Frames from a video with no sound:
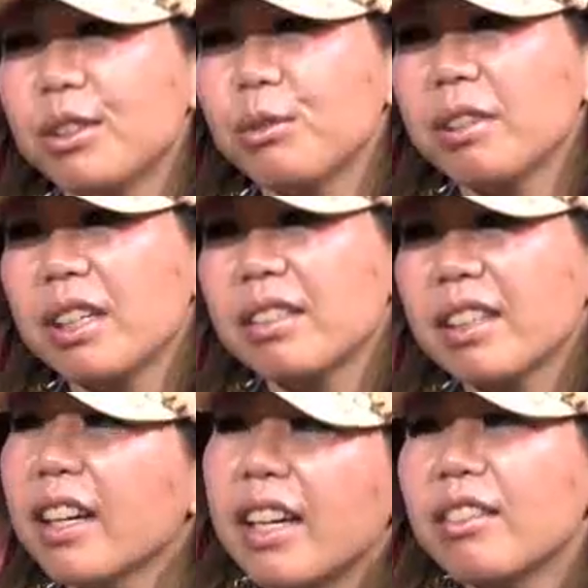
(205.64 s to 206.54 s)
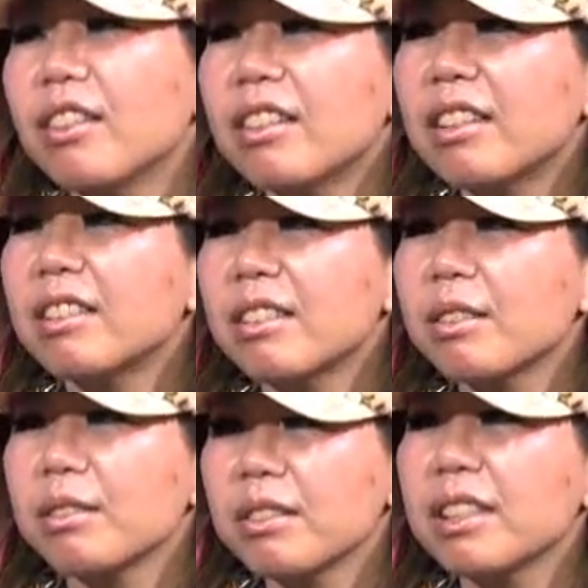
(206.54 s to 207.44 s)
issue that is at hand.
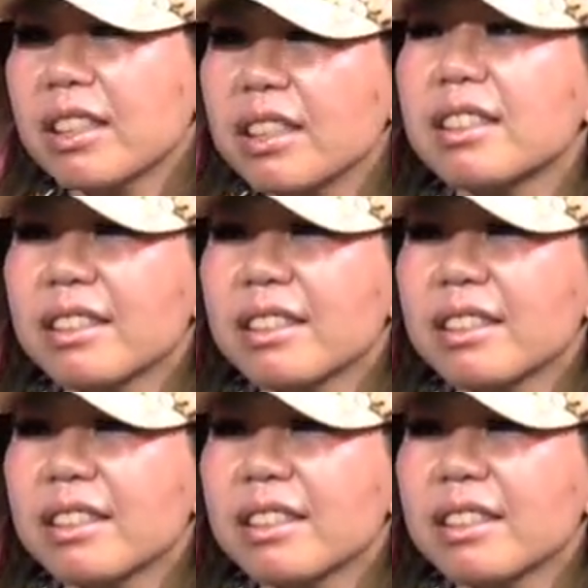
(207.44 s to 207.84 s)
So yeah.